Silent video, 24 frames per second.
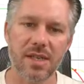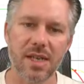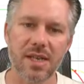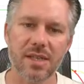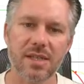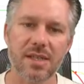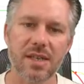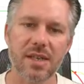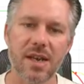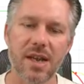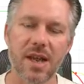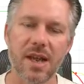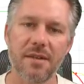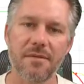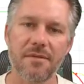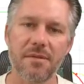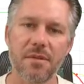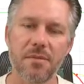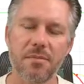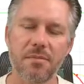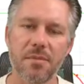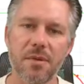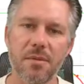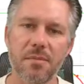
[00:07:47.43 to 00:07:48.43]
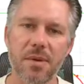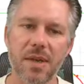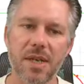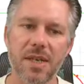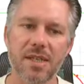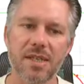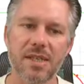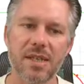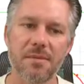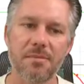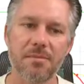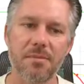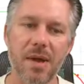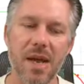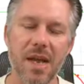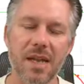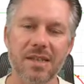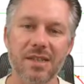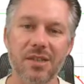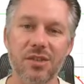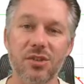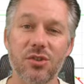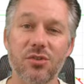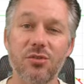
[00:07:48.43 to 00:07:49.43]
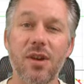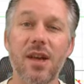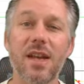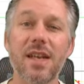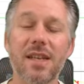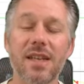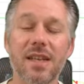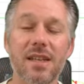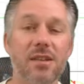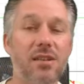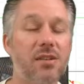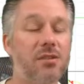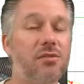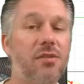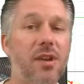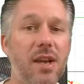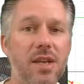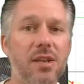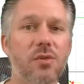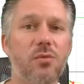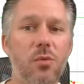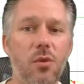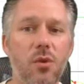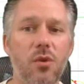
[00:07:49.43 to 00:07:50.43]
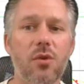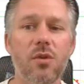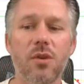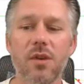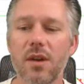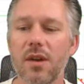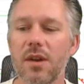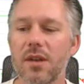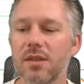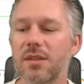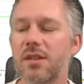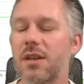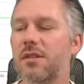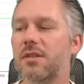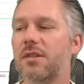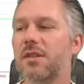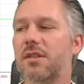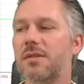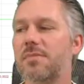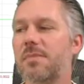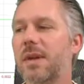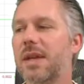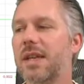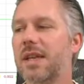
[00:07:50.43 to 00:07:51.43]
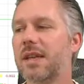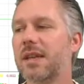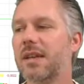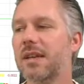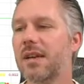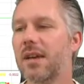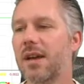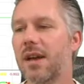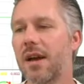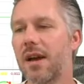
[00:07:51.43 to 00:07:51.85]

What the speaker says: That's going to have the biggest impact. And trading the trade war, so to speak,